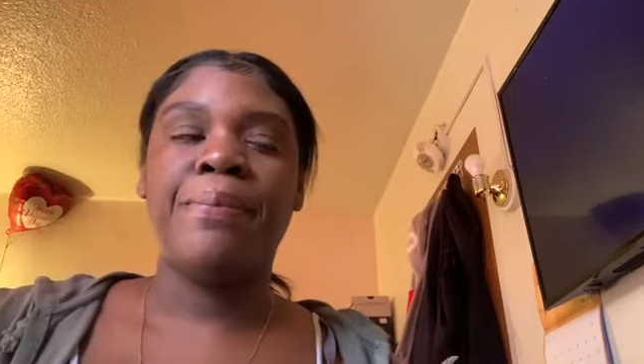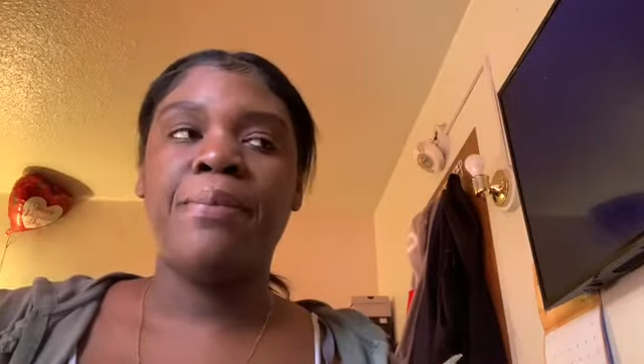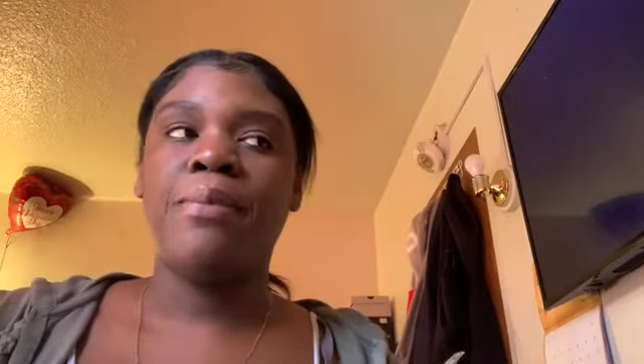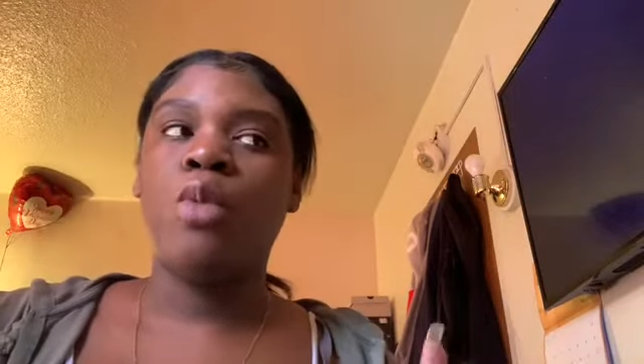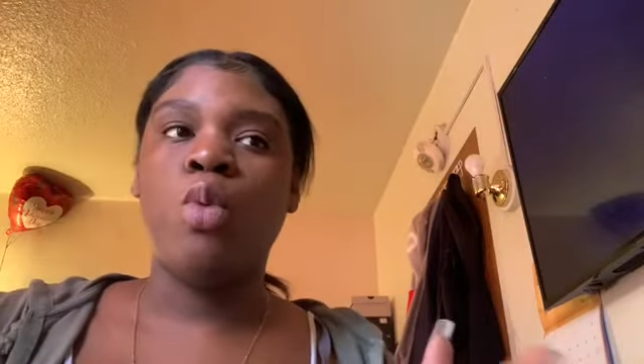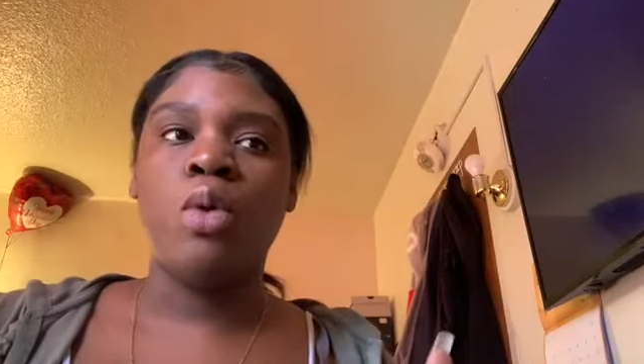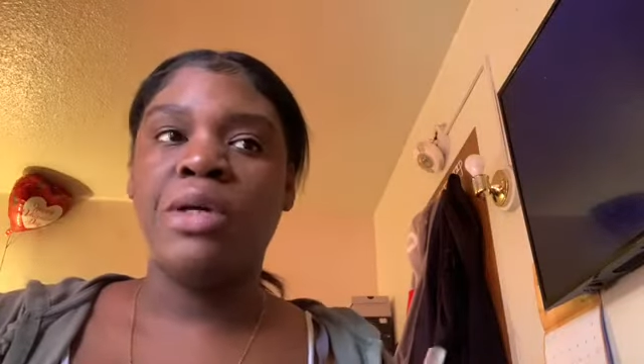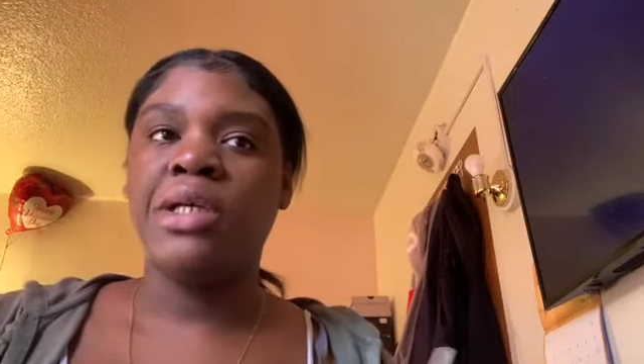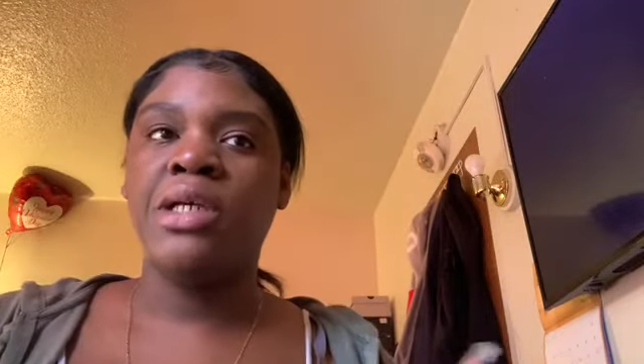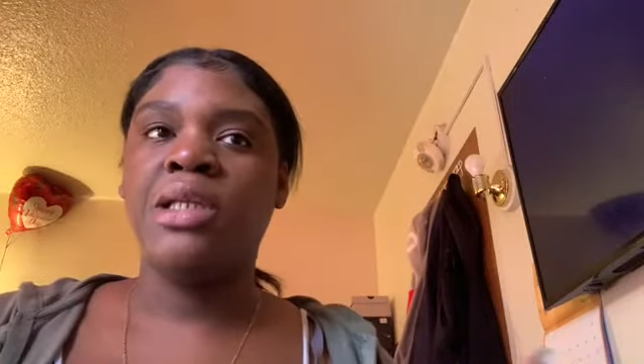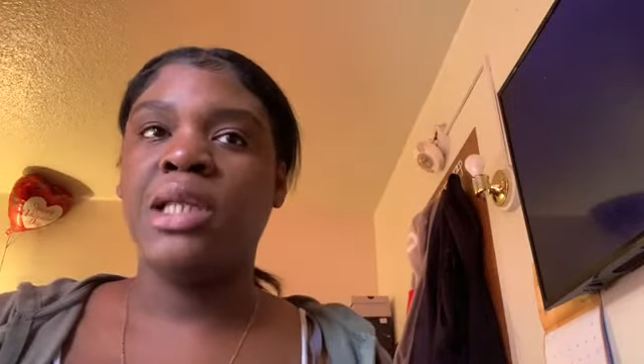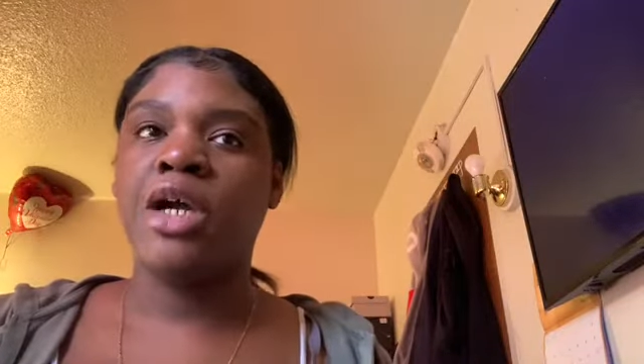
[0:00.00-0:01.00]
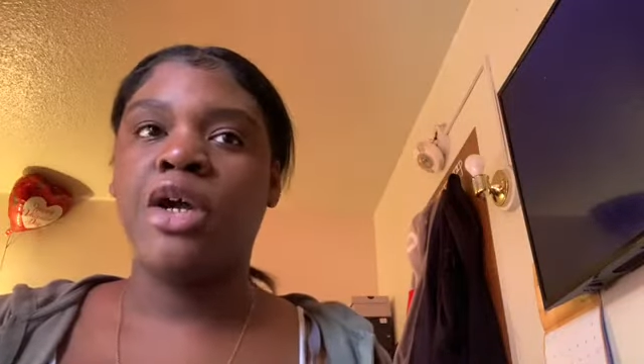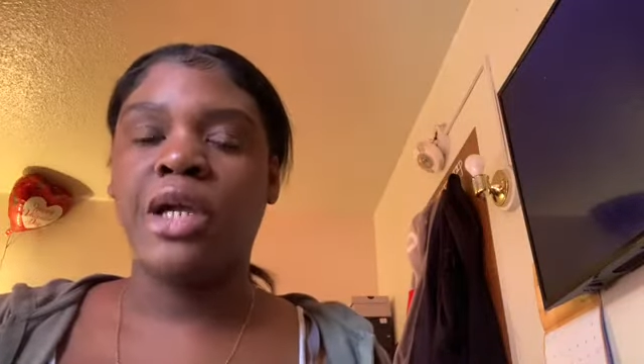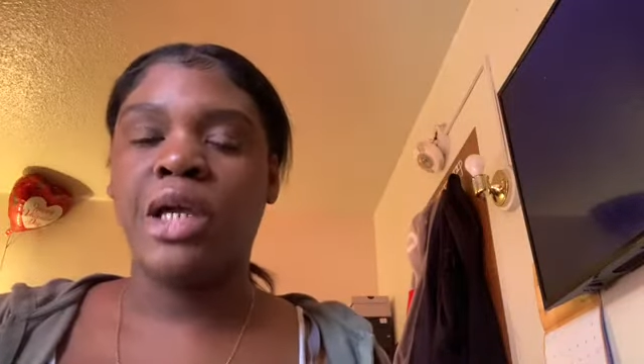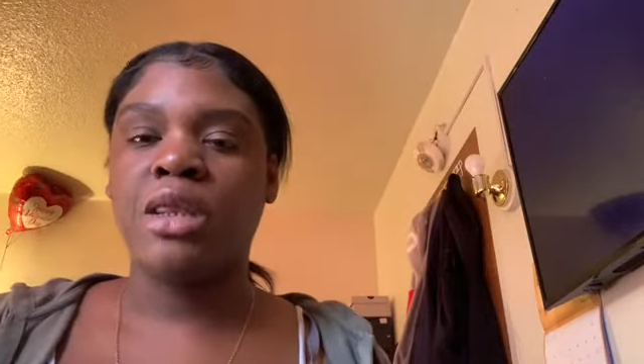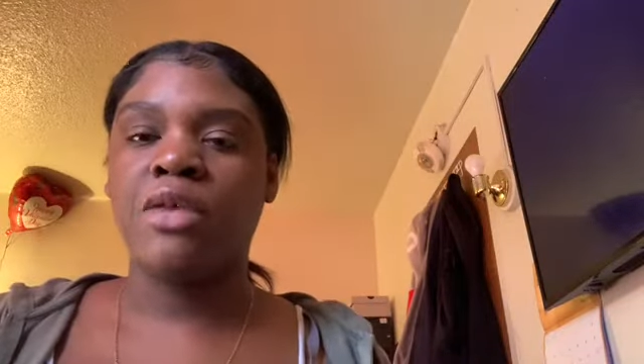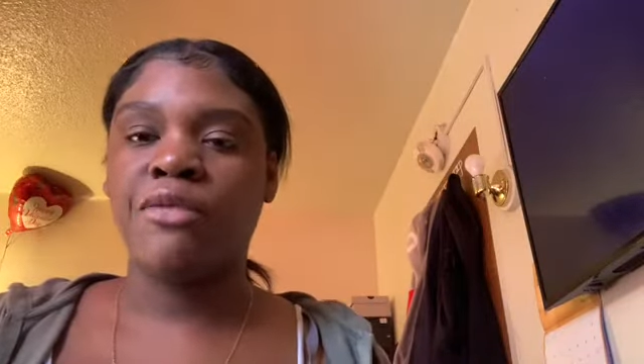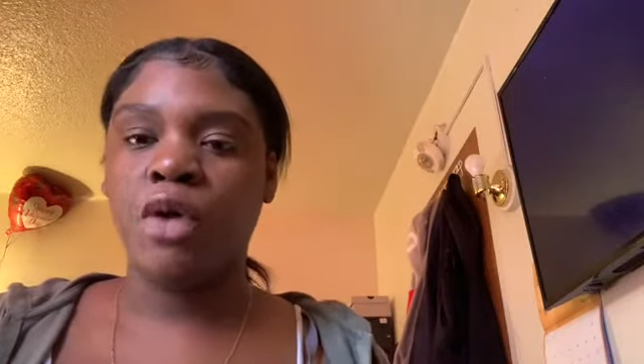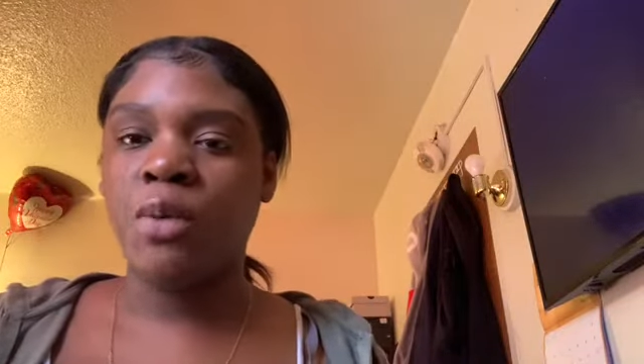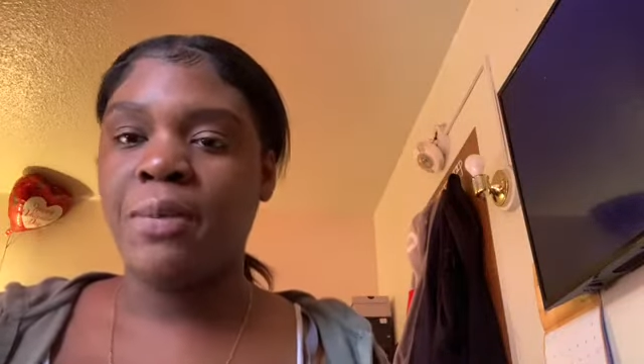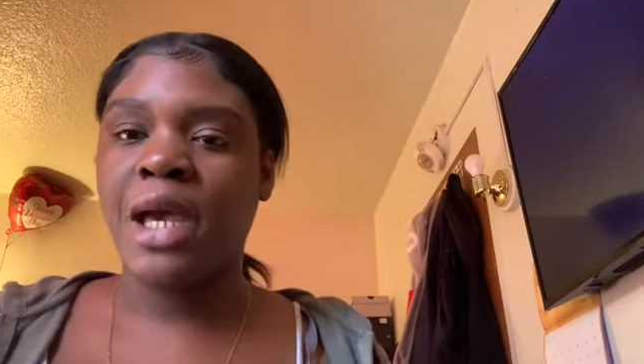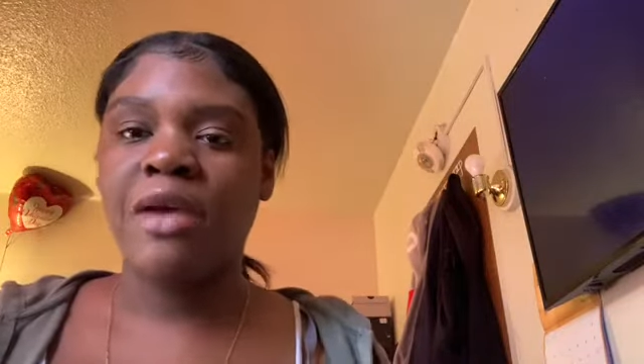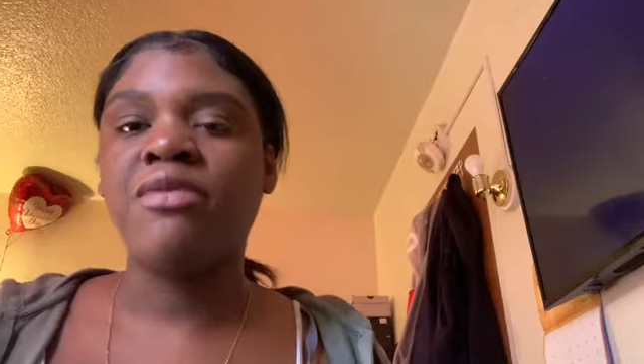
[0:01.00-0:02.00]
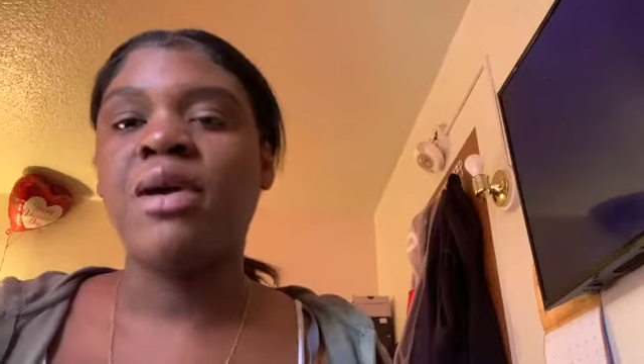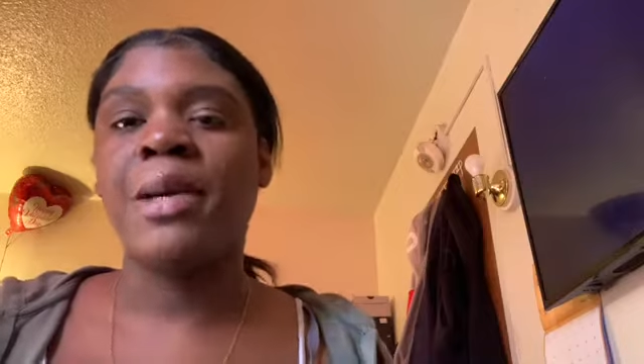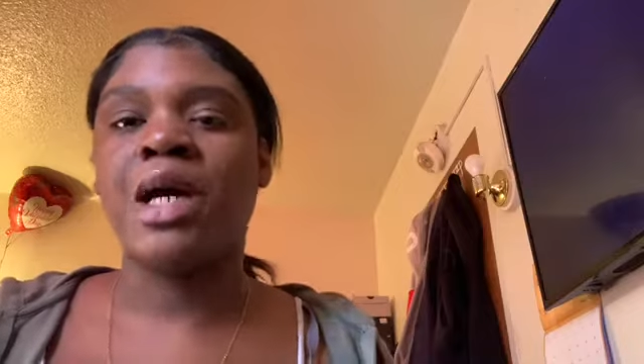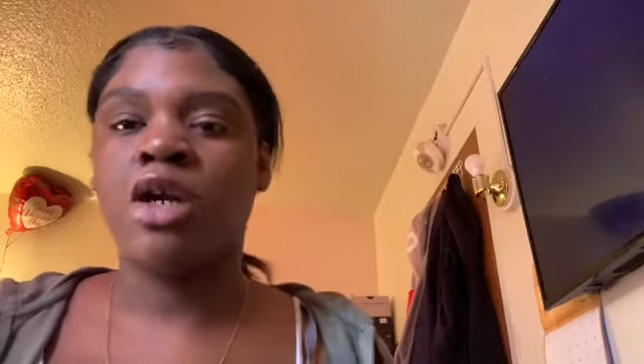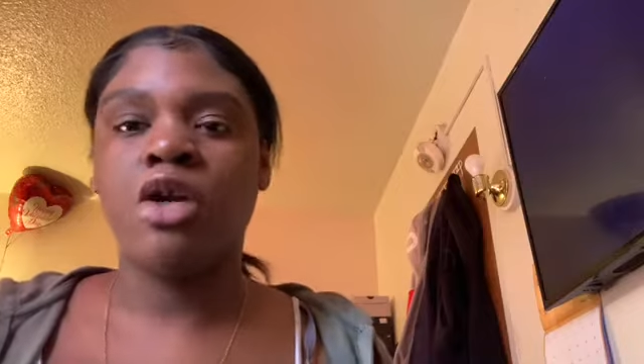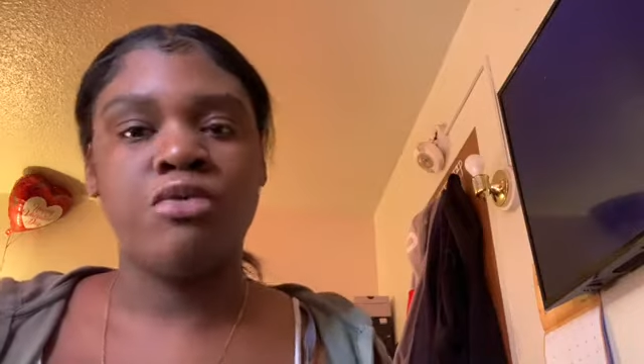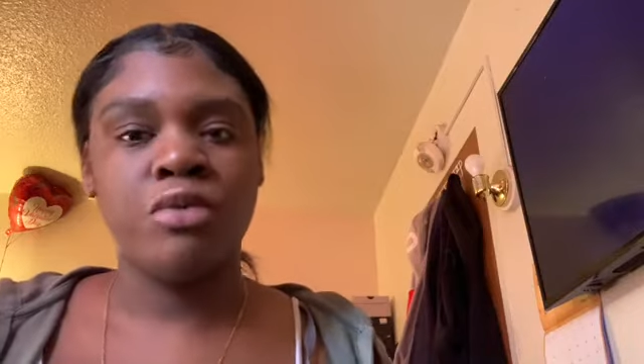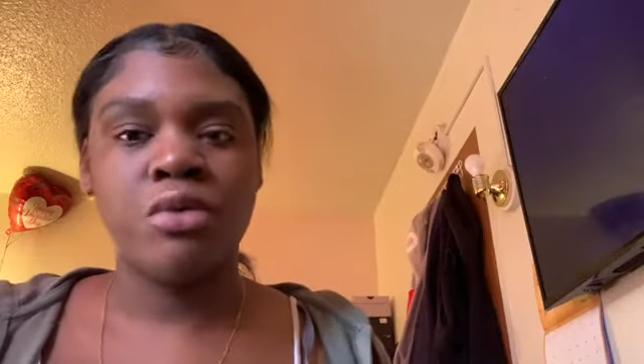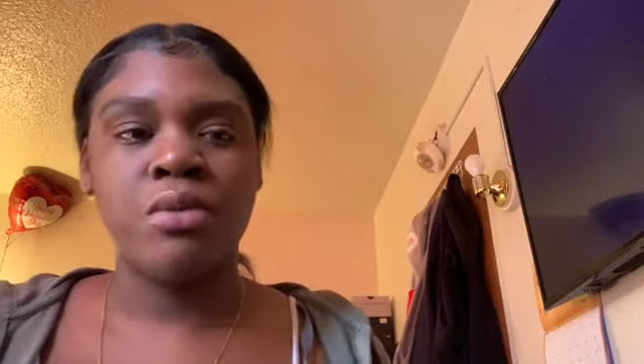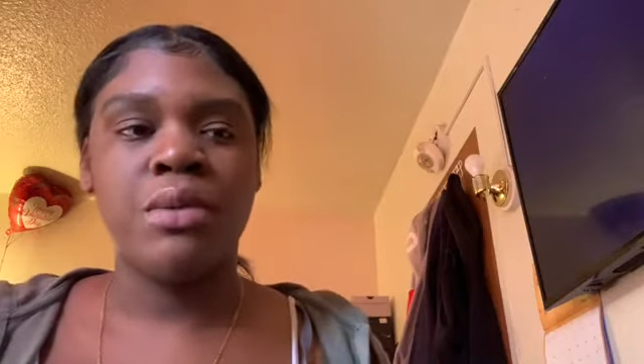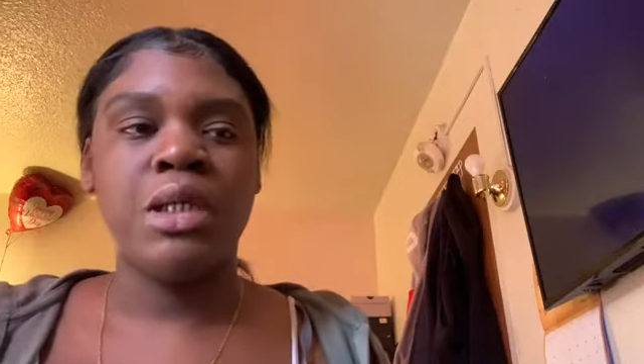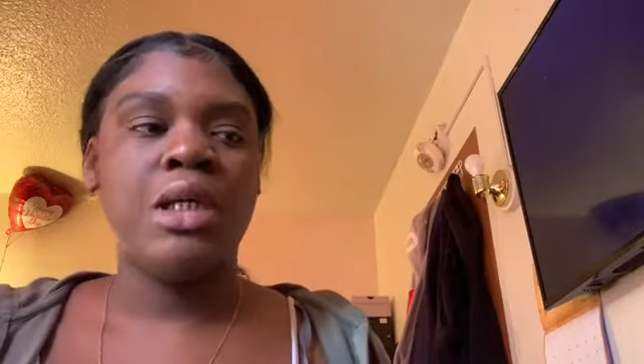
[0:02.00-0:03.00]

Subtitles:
wouldn't let her get the phone back from out of her room,